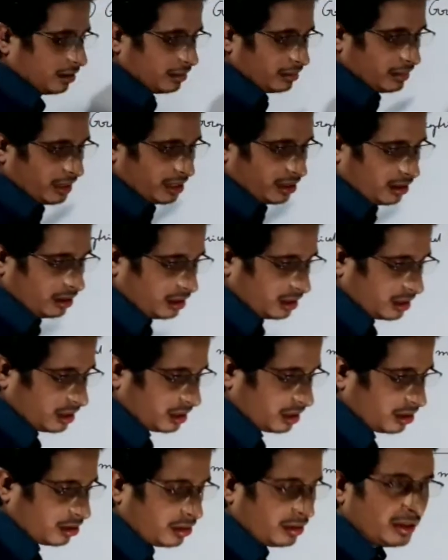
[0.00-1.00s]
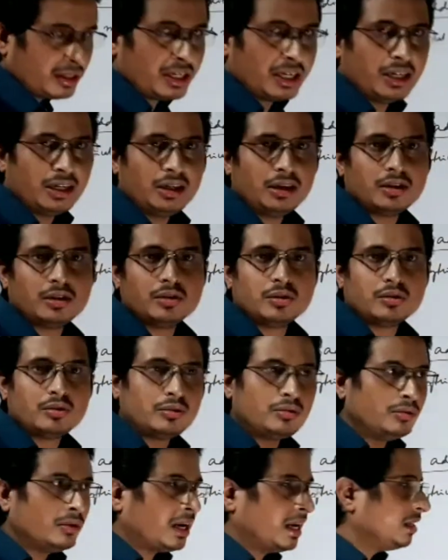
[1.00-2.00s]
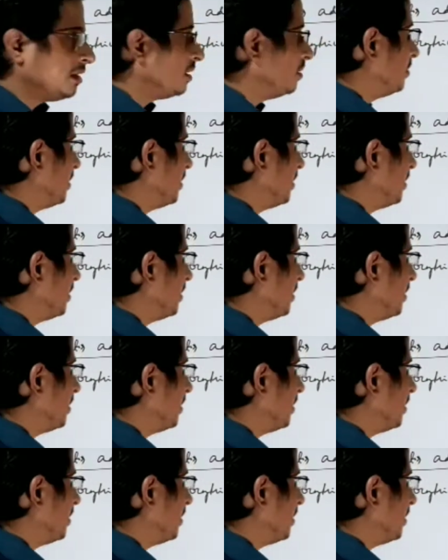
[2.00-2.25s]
methods contain two kinds of